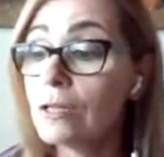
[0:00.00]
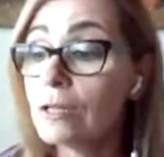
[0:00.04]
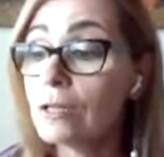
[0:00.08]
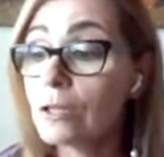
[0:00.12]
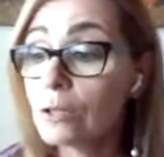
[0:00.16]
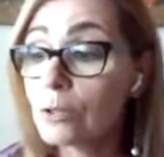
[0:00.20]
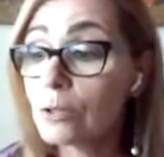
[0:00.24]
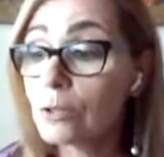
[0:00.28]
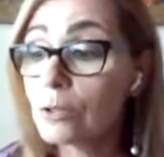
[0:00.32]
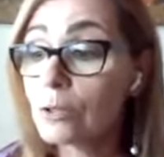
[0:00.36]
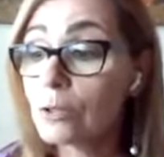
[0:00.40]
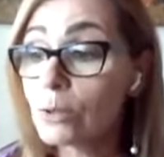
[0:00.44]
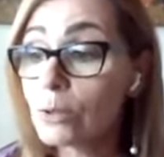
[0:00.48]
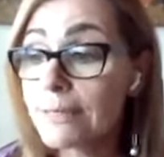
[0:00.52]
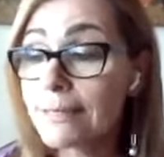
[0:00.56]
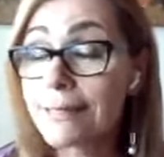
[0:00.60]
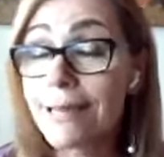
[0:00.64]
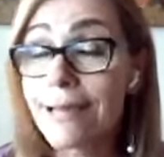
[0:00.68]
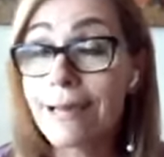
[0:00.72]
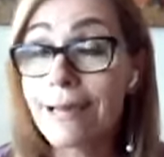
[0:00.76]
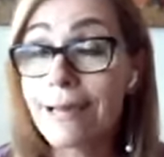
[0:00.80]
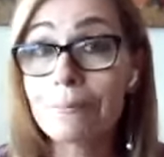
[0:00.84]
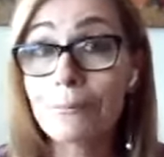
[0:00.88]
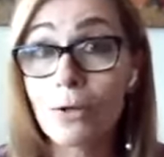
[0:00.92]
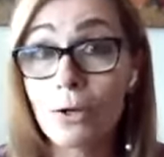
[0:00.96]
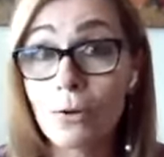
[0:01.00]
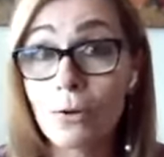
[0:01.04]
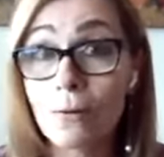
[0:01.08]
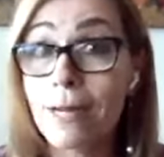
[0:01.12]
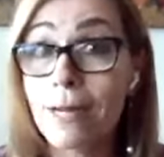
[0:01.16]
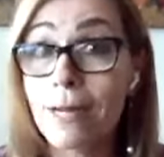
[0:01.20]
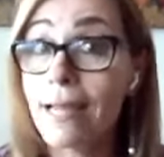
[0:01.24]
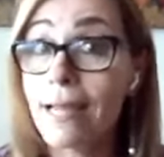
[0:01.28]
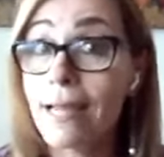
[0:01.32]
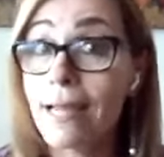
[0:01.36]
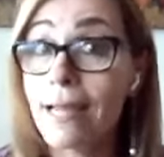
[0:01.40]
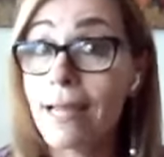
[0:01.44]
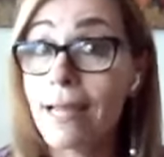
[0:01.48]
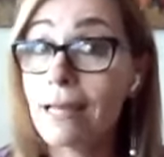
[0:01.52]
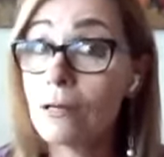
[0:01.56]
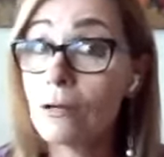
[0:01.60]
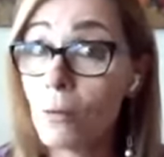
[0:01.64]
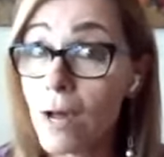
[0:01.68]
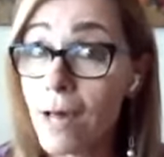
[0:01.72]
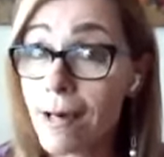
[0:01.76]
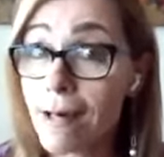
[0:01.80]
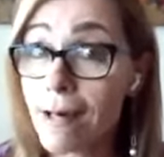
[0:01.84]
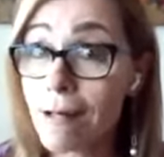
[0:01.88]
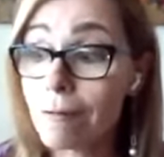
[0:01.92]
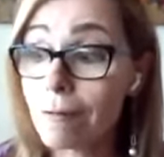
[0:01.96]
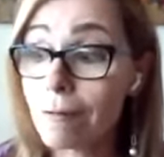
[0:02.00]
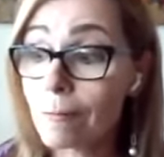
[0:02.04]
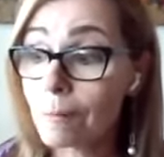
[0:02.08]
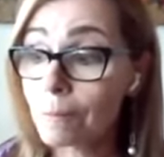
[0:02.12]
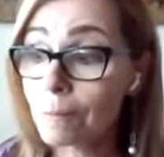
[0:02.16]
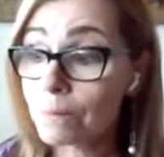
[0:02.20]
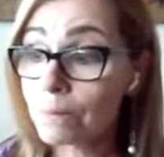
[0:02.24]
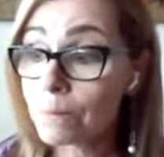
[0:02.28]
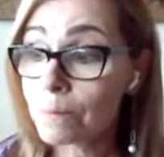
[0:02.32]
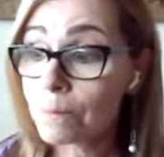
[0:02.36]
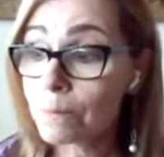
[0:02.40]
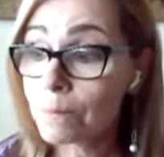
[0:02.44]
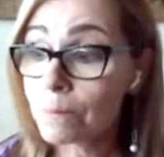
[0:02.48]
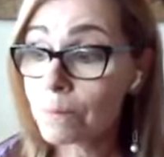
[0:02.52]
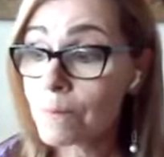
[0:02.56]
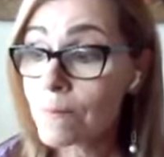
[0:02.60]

Third step, create a well.